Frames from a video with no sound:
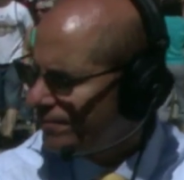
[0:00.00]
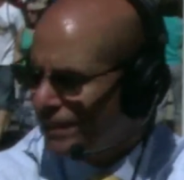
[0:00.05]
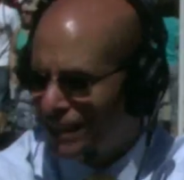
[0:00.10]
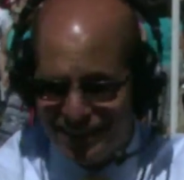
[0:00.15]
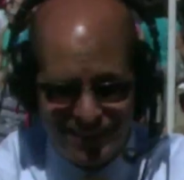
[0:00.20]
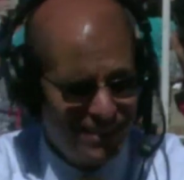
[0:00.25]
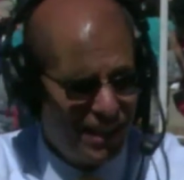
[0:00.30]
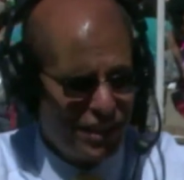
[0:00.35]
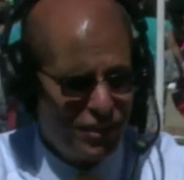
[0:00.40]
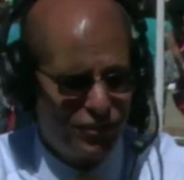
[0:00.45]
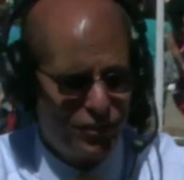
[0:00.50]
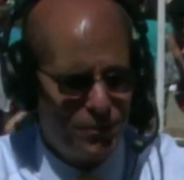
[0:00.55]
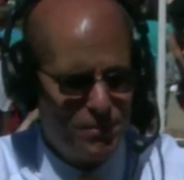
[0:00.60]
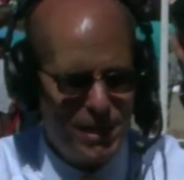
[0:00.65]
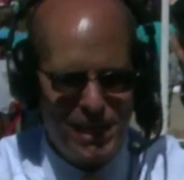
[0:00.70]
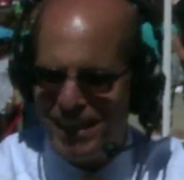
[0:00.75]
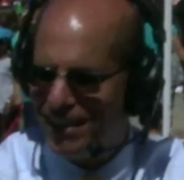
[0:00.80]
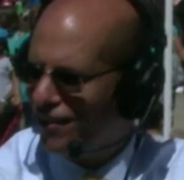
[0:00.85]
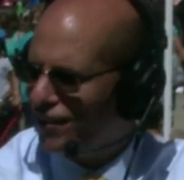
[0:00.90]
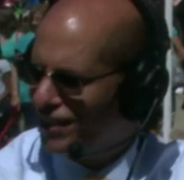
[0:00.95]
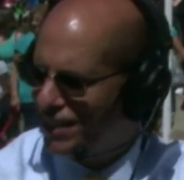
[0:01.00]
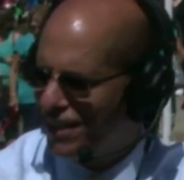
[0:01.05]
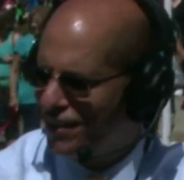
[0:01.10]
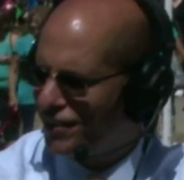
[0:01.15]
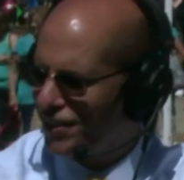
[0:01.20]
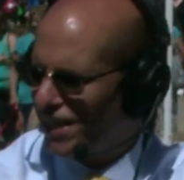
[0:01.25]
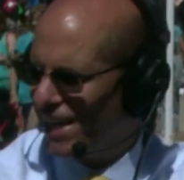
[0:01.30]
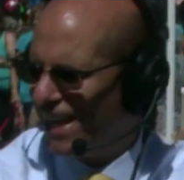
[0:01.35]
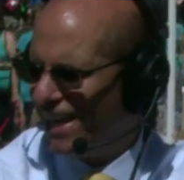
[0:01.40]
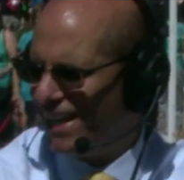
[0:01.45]
it's nice for me and all the other
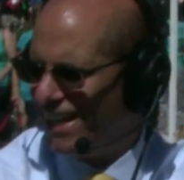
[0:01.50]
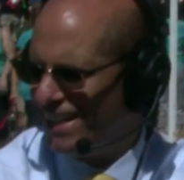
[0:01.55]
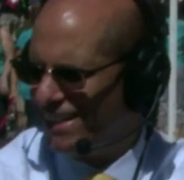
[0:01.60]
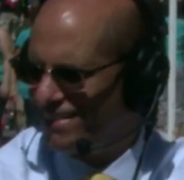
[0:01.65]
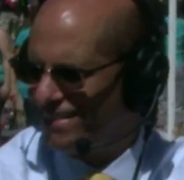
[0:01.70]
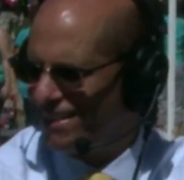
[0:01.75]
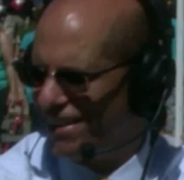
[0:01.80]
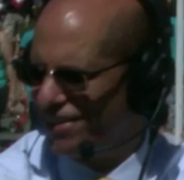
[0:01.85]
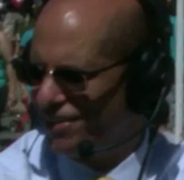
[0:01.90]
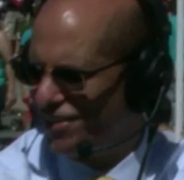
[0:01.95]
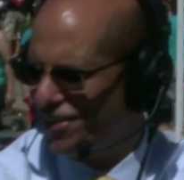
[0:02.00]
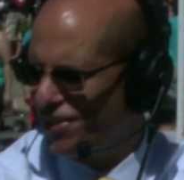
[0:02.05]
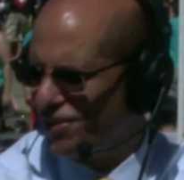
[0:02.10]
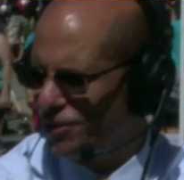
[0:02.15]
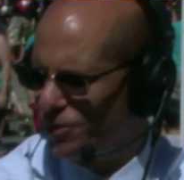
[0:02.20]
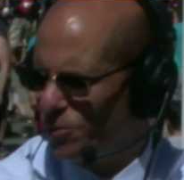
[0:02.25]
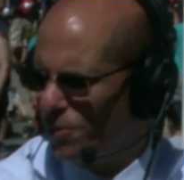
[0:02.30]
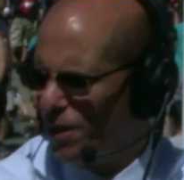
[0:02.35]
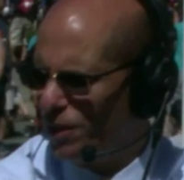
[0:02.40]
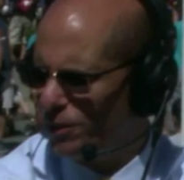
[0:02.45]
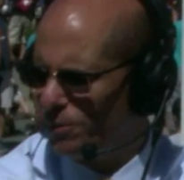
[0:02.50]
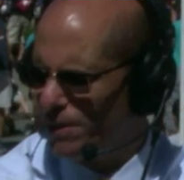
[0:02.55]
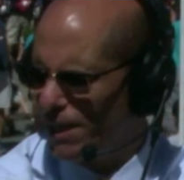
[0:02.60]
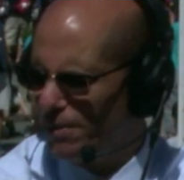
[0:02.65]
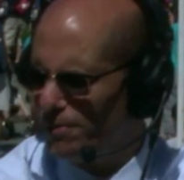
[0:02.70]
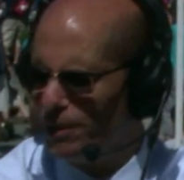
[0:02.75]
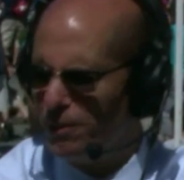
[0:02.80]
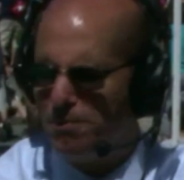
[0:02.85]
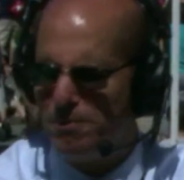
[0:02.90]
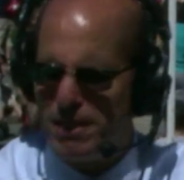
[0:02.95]
candidates are here as well to be
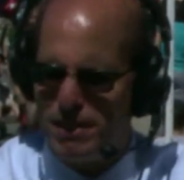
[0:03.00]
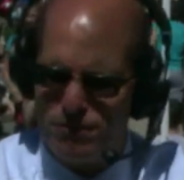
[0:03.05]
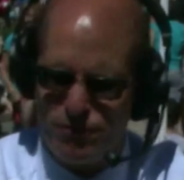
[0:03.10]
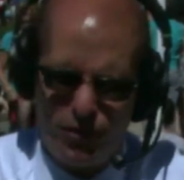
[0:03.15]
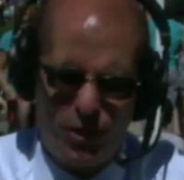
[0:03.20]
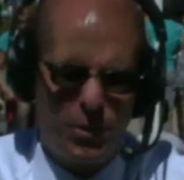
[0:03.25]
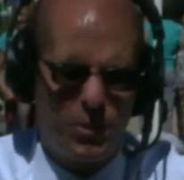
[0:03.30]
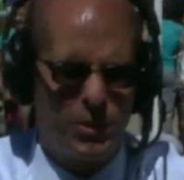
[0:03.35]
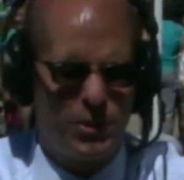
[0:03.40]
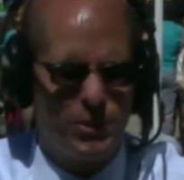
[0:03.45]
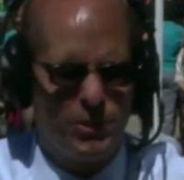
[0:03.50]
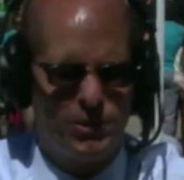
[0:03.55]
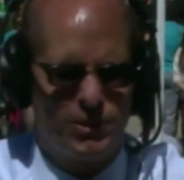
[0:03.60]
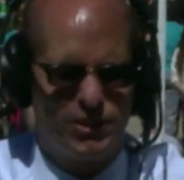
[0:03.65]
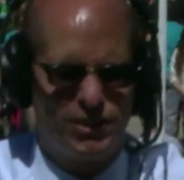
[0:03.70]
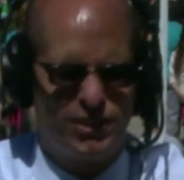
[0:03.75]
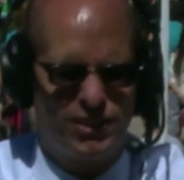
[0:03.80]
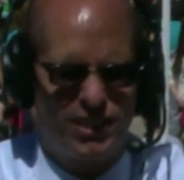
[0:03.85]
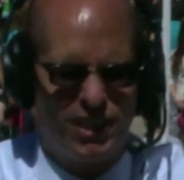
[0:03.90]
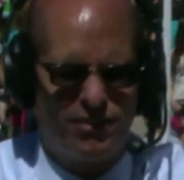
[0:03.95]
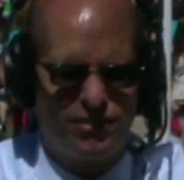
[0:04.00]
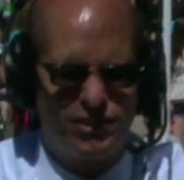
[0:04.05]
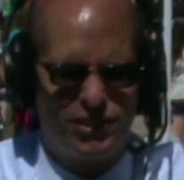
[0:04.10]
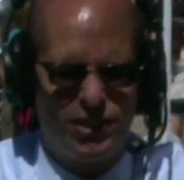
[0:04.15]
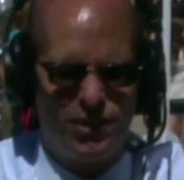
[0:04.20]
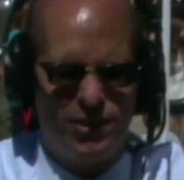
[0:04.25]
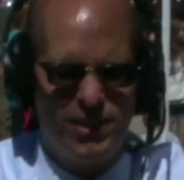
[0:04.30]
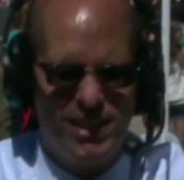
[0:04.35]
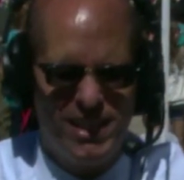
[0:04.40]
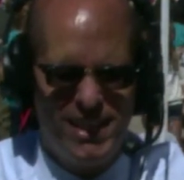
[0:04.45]
able to meet voters and stuff.
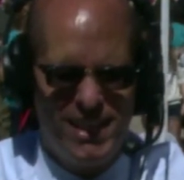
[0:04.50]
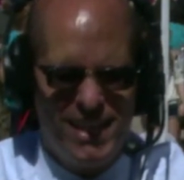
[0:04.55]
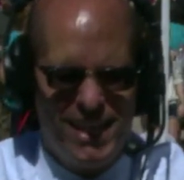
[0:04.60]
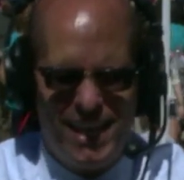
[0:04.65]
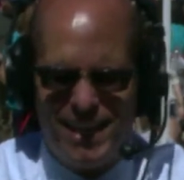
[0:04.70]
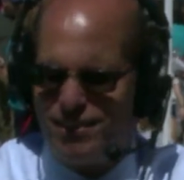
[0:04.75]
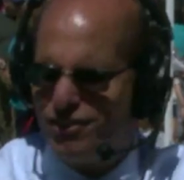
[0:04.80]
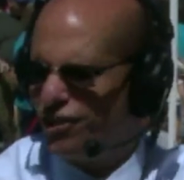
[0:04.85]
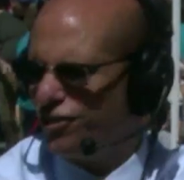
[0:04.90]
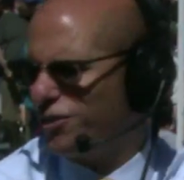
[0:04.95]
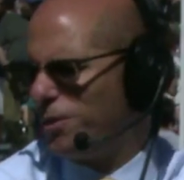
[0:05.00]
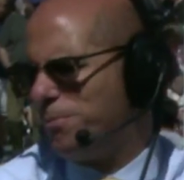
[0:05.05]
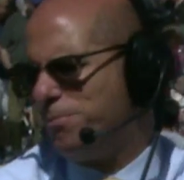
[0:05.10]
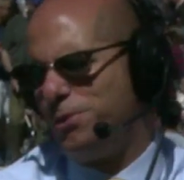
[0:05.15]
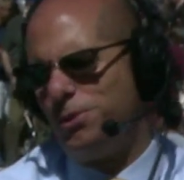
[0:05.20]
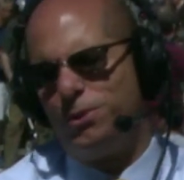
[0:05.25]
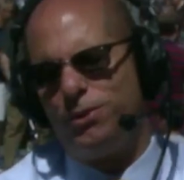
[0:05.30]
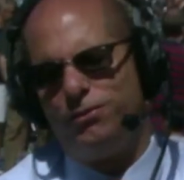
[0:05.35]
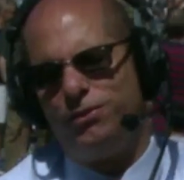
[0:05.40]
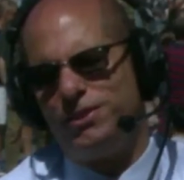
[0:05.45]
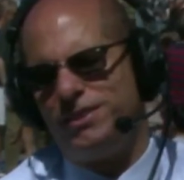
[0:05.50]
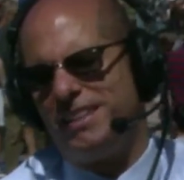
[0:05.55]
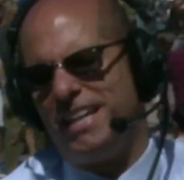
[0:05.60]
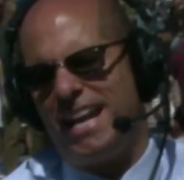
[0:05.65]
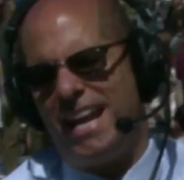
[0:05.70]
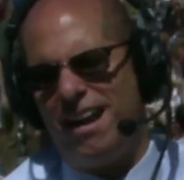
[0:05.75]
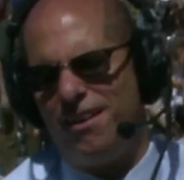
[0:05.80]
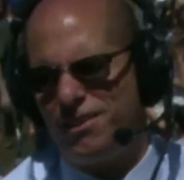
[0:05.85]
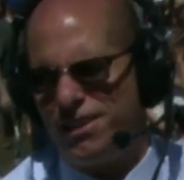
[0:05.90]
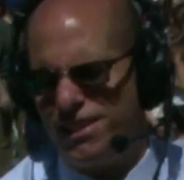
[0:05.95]
Excellent. So it's just a beautiful day.
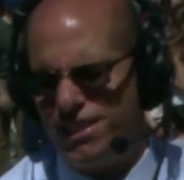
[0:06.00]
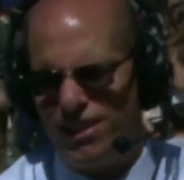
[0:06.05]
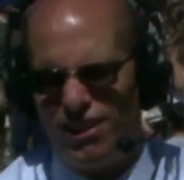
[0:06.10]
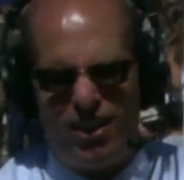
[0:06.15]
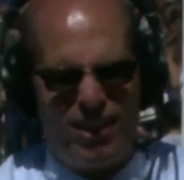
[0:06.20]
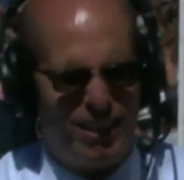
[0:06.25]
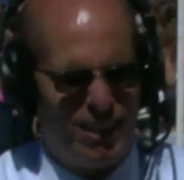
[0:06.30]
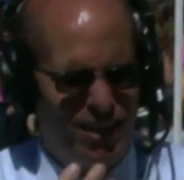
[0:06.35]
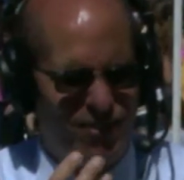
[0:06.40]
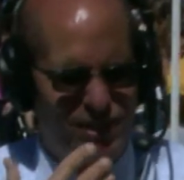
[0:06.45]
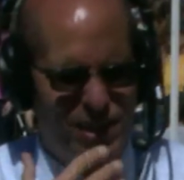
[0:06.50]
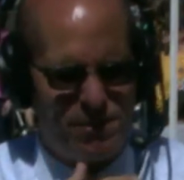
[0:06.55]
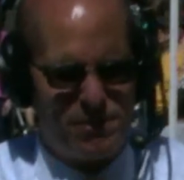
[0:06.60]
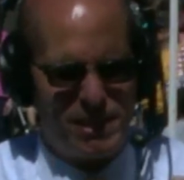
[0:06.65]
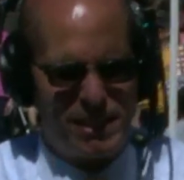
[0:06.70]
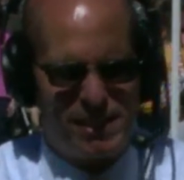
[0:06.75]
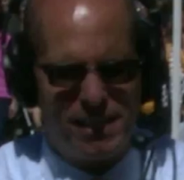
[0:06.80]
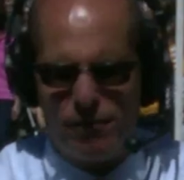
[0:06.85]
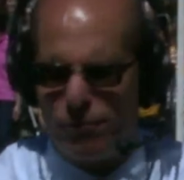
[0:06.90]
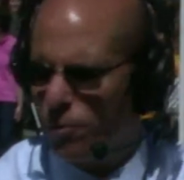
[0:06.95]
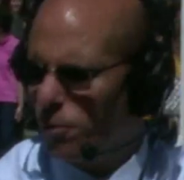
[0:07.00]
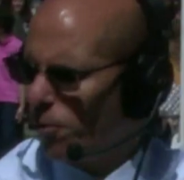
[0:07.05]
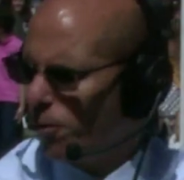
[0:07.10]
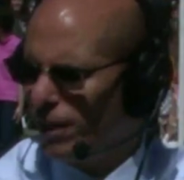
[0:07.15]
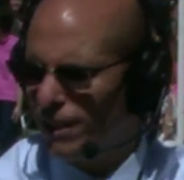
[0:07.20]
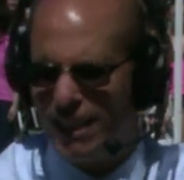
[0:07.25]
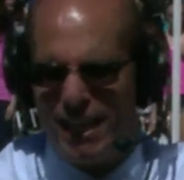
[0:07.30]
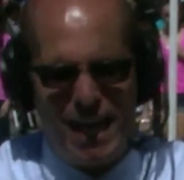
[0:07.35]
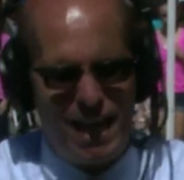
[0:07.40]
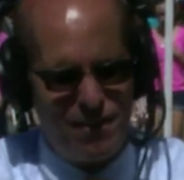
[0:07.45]
How can you not love it? I mean, if we're
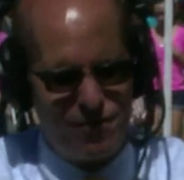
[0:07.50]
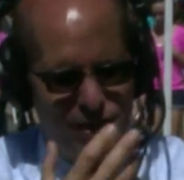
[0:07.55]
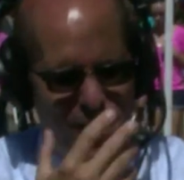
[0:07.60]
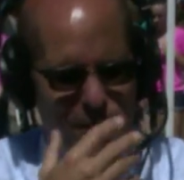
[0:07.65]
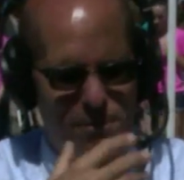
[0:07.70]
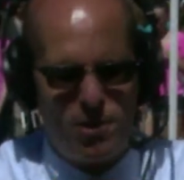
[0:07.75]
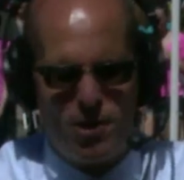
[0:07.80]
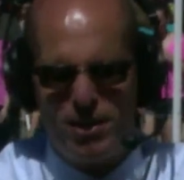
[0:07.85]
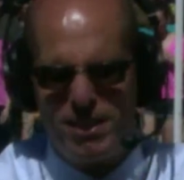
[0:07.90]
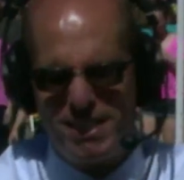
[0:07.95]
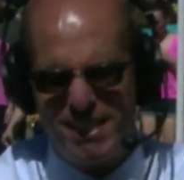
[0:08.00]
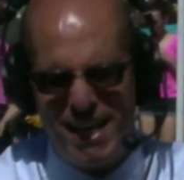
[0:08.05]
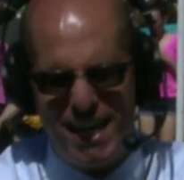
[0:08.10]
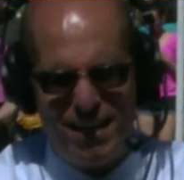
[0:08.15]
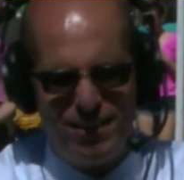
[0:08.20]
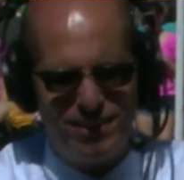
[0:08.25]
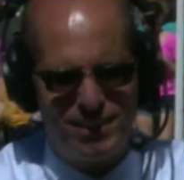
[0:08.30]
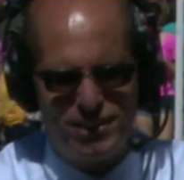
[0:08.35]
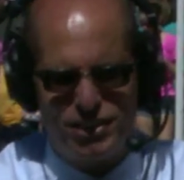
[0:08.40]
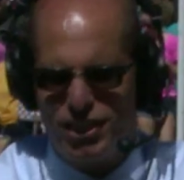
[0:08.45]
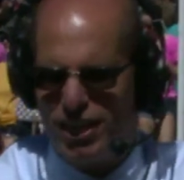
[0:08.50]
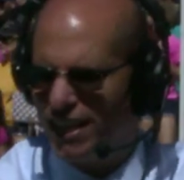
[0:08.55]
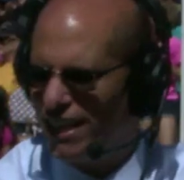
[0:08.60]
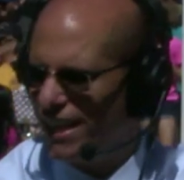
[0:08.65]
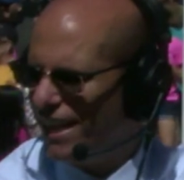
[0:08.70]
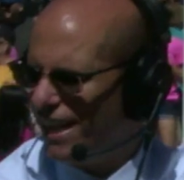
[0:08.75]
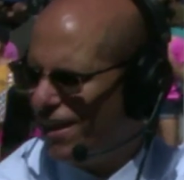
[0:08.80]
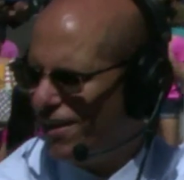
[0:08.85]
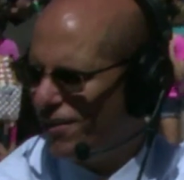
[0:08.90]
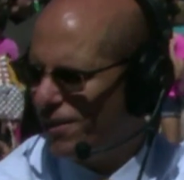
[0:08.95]
on live, come on down and check
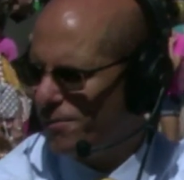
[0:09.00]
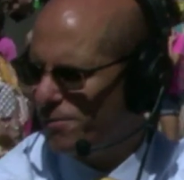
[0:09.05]
it out.